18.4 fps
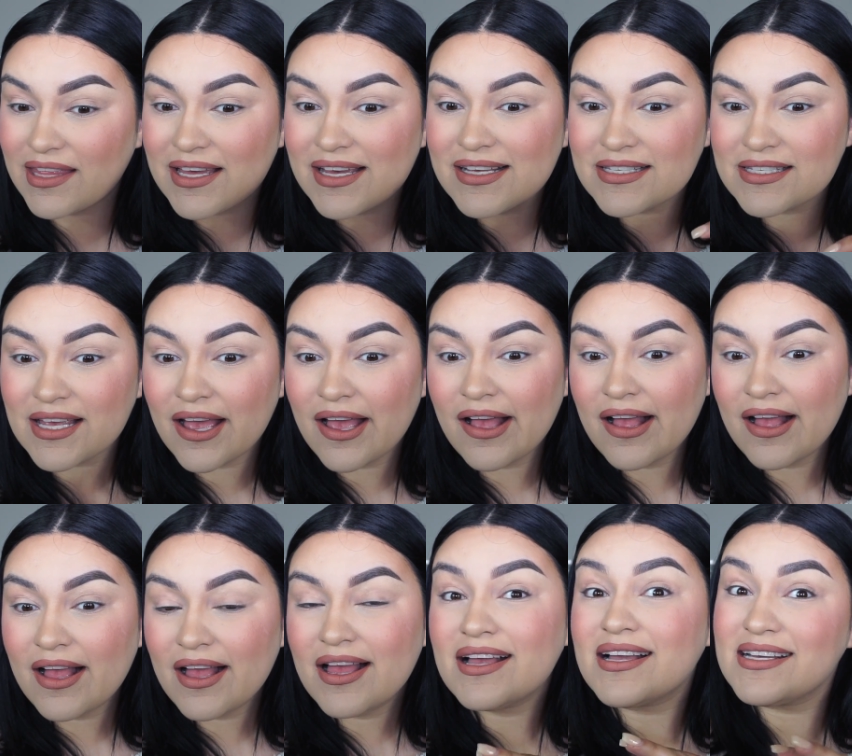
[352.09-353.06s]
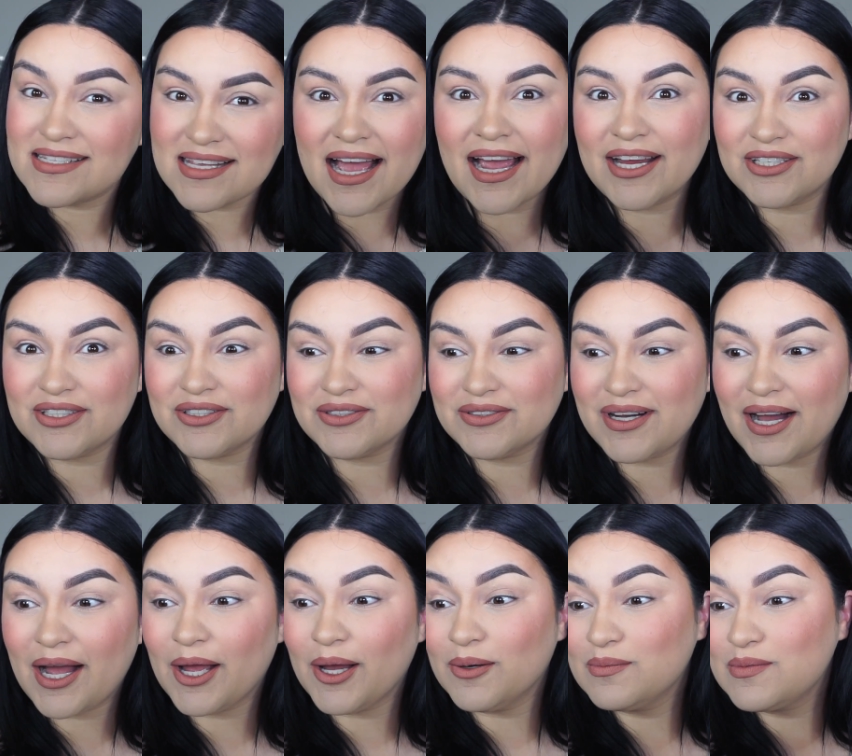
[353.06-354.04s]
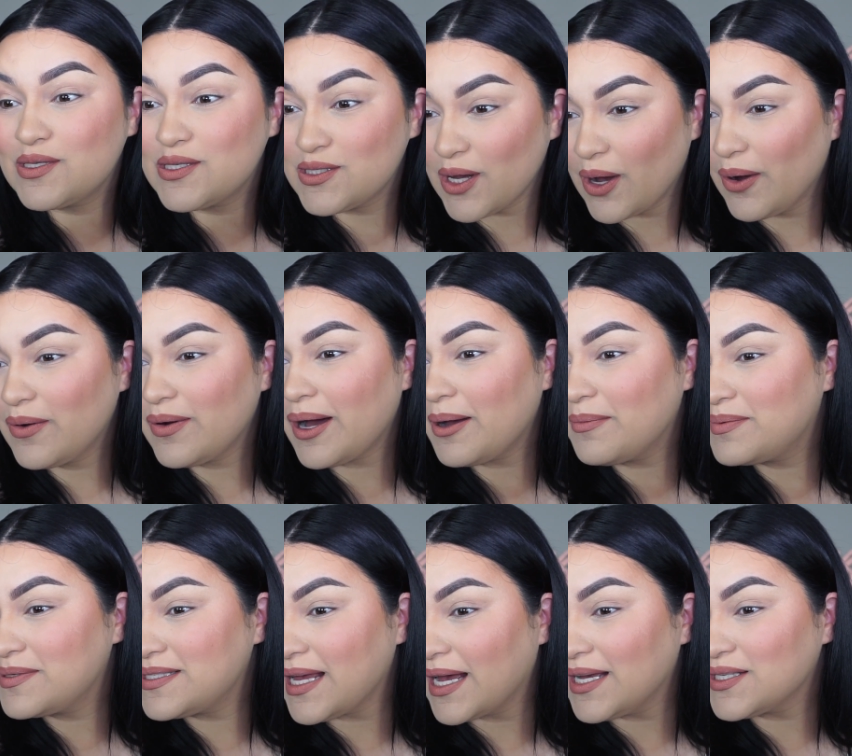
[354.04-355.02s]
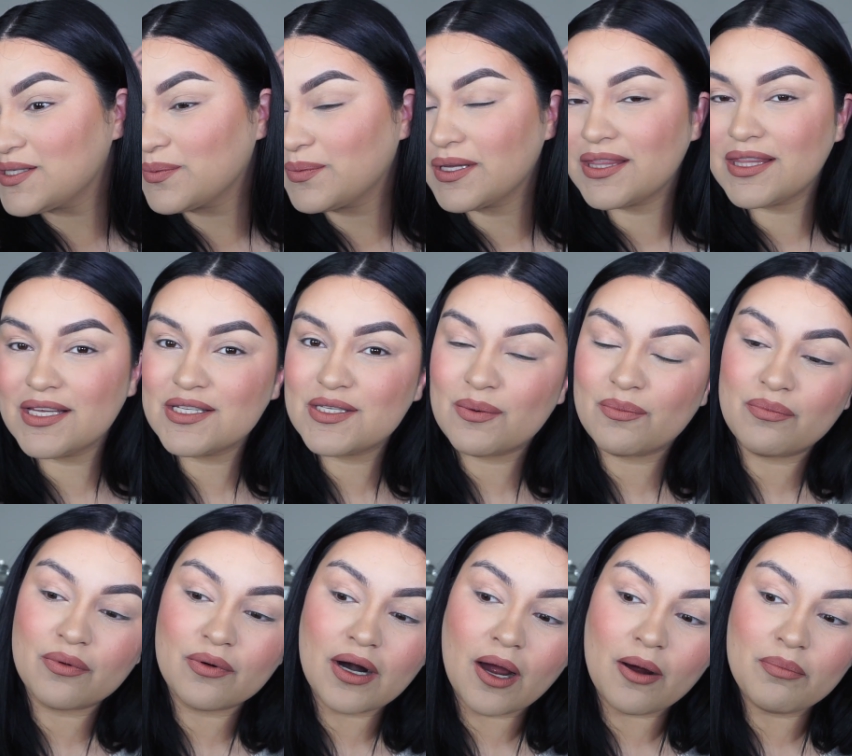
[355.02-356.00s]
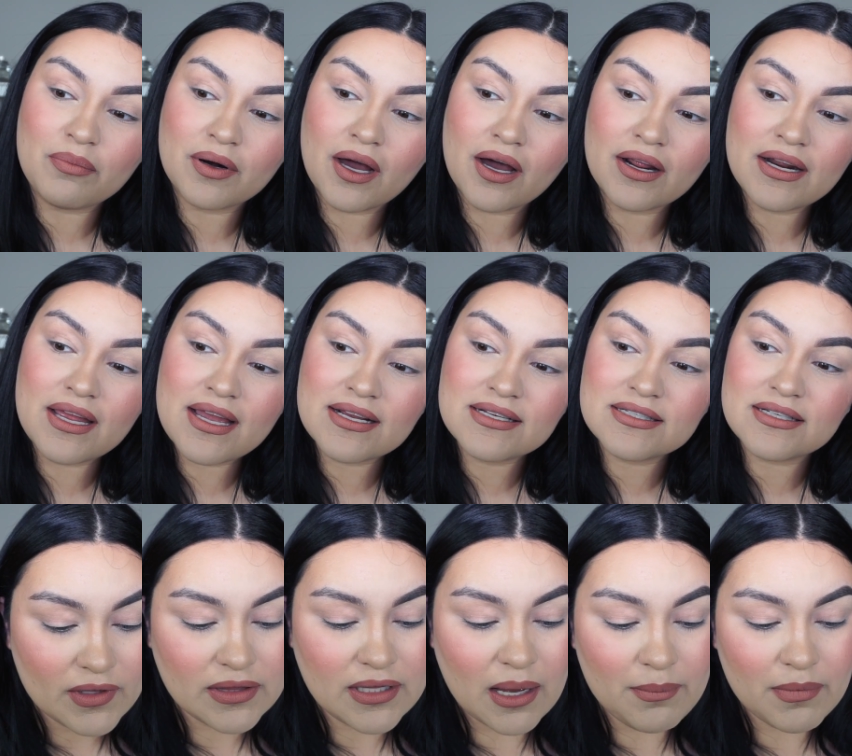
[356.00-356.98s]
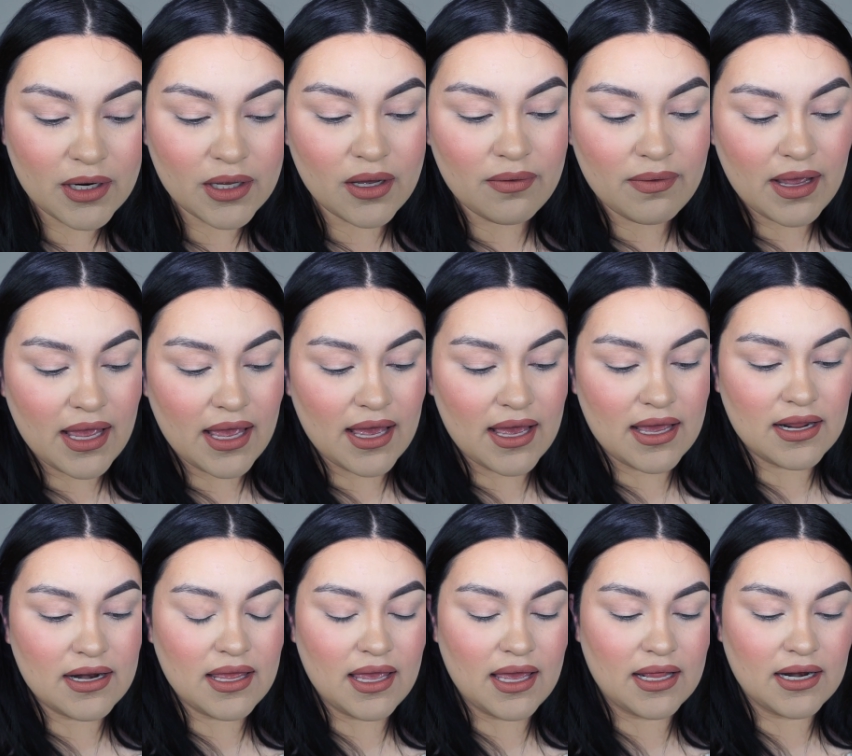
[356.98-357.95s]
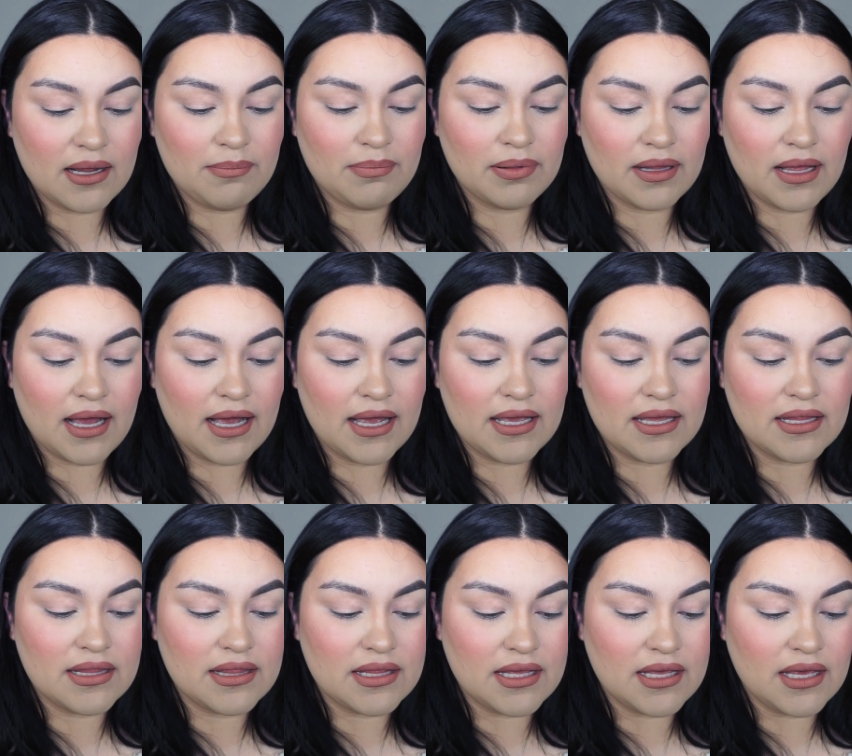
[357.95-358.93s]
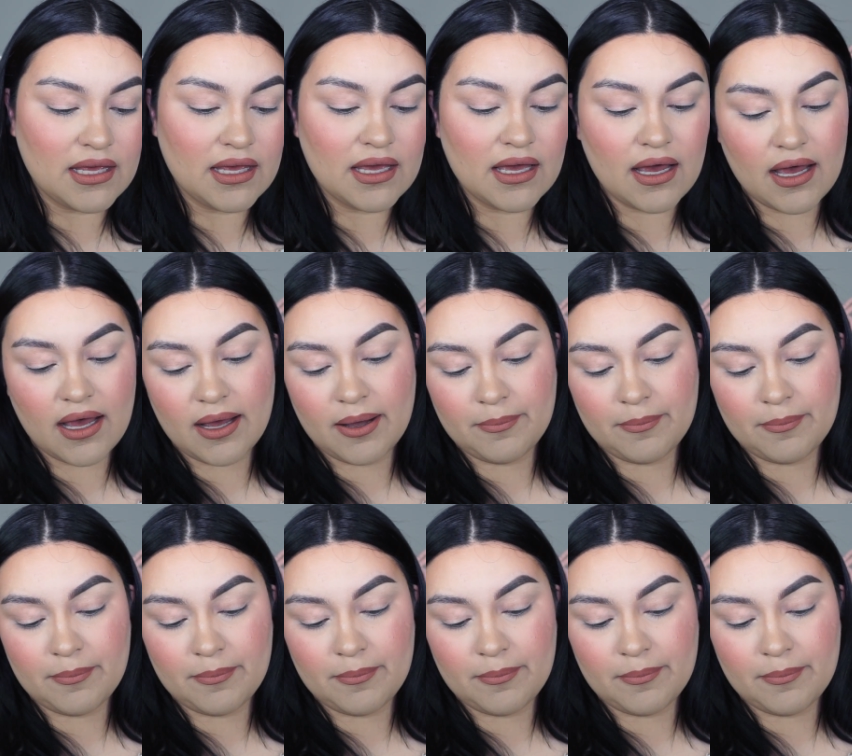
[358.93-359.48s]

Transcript: this, because I do. I am so obsessed with this brow product. Now I'm gonna go ahead and apply the